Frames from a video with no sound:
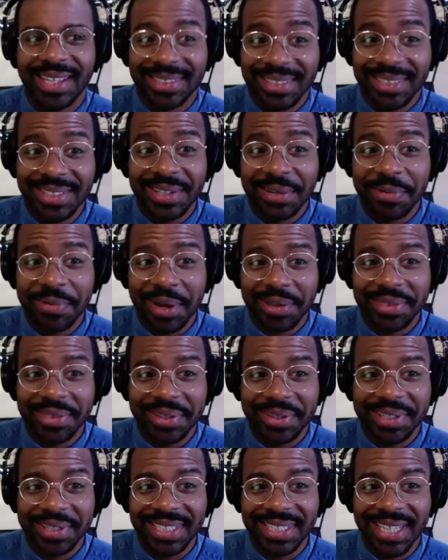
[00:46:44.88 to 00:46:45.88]
until they're about
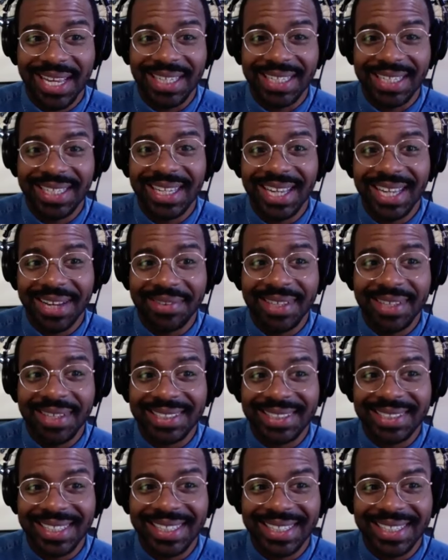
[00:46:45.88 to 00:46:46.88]
38 if they
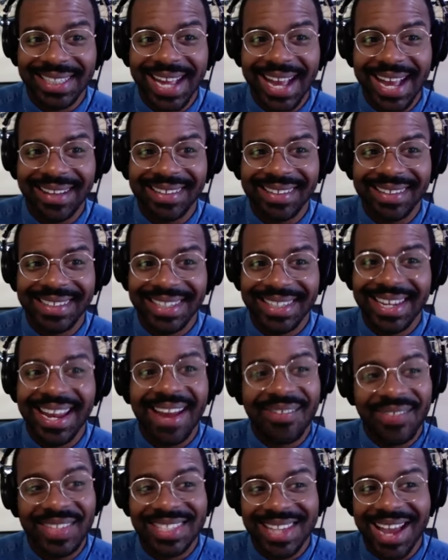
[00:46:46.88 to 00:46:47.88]
stick it out and they
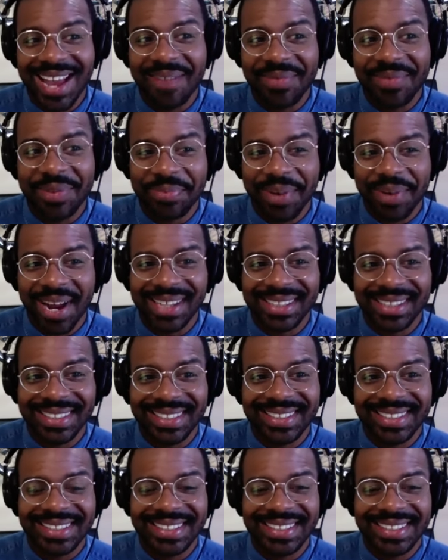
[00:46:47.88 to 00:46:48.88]
have the time to
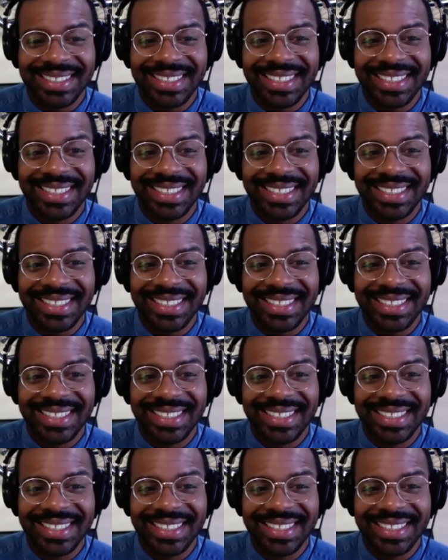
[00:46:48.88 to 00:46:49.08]
practice.